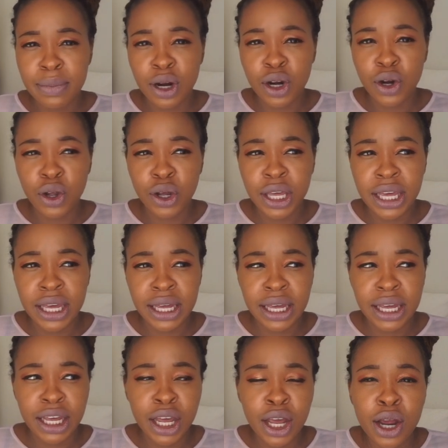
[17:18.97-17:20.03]

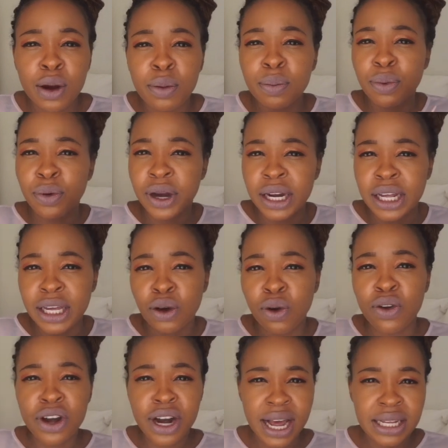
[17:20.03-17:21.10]
looking pretty
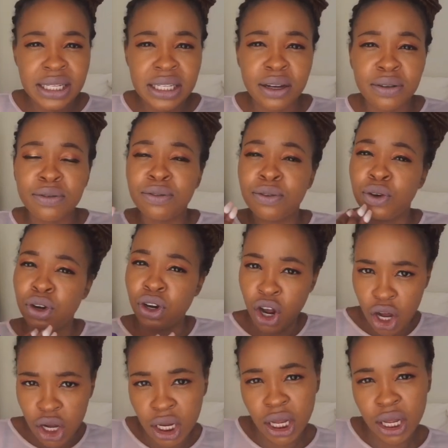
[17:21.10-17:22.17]
or nicer for
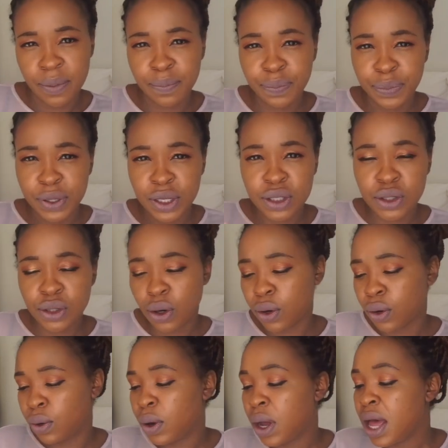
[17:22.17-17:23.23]
longer.
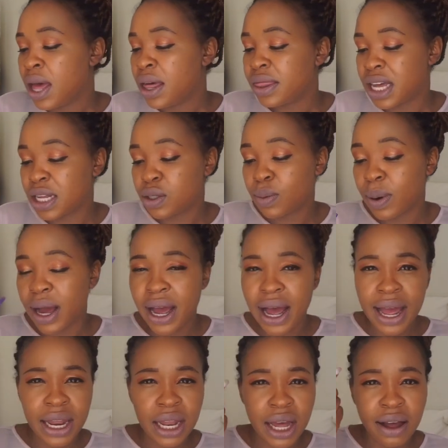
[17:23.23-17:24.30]
So that's why
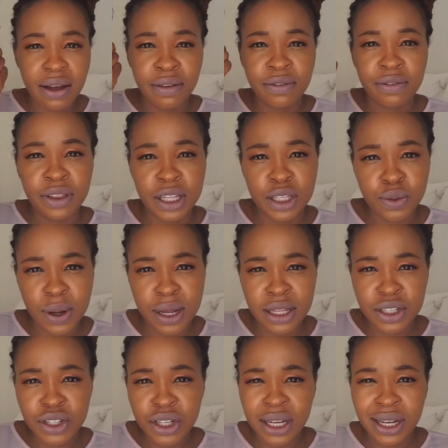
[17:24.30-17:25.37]
I love this one.
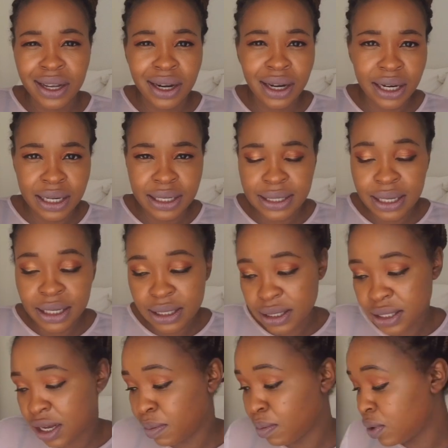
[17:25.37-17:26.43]
This you can get at Clicks and
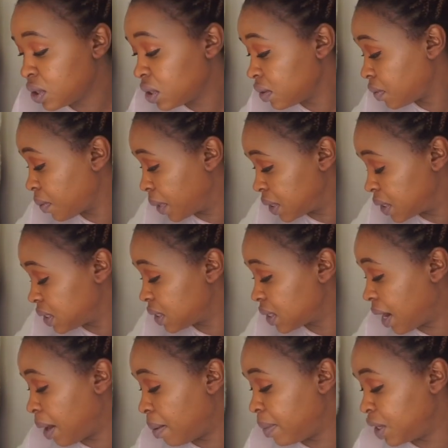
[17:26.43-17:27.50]
Dis-Chem. Most of the ones
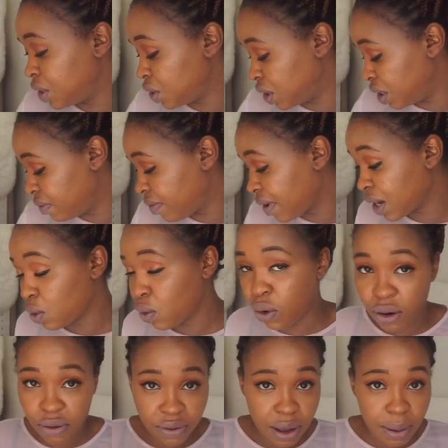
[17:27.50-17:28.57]
that I mentioned, in fact
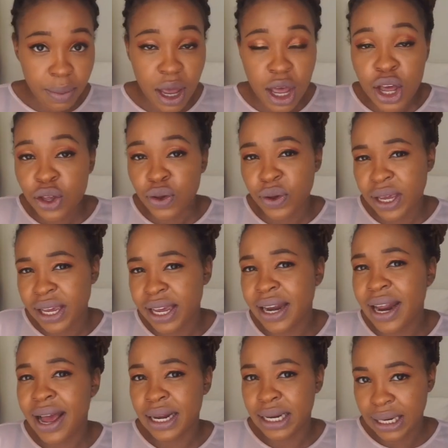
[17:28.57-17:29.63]
all of them, you can get
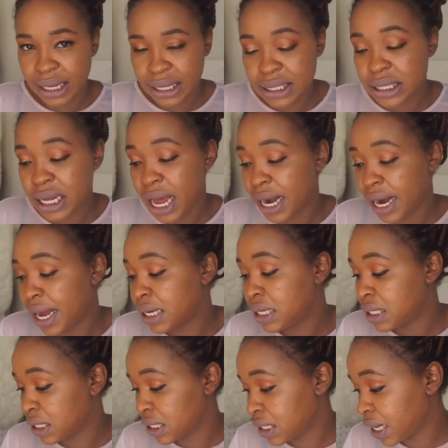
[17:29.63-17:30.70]
at Clicks and at
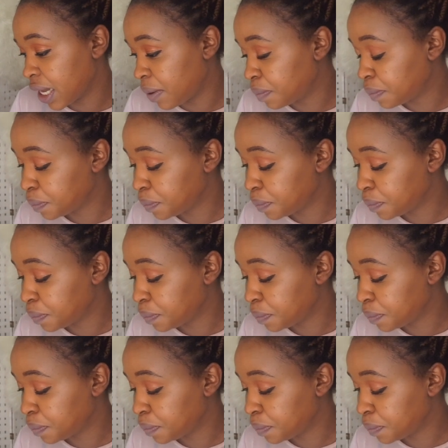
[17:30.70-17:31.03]
Dis-Chem.